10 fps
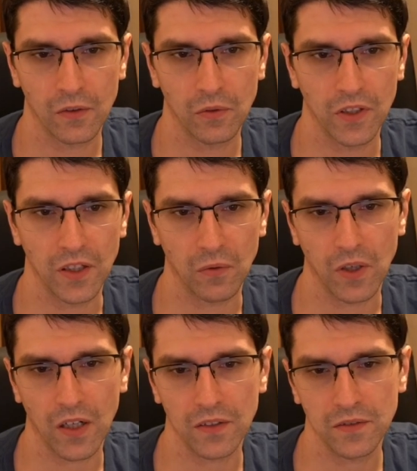Queen
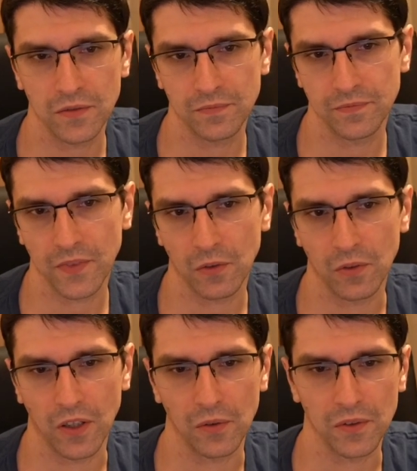a1,
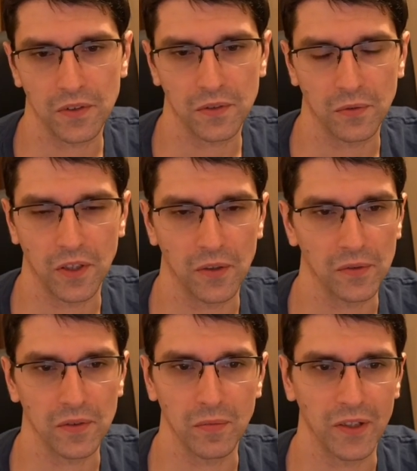who
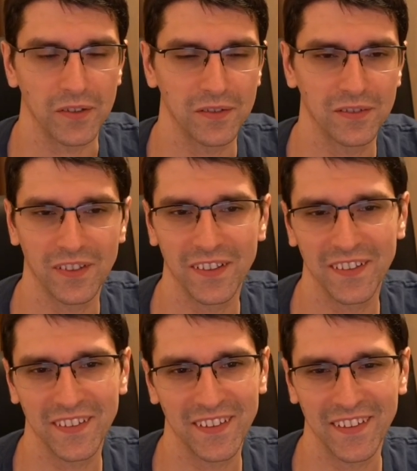knows, but
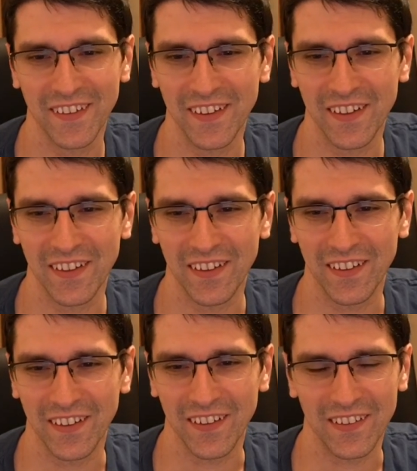
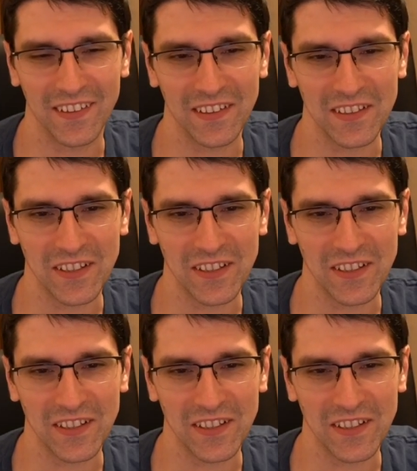little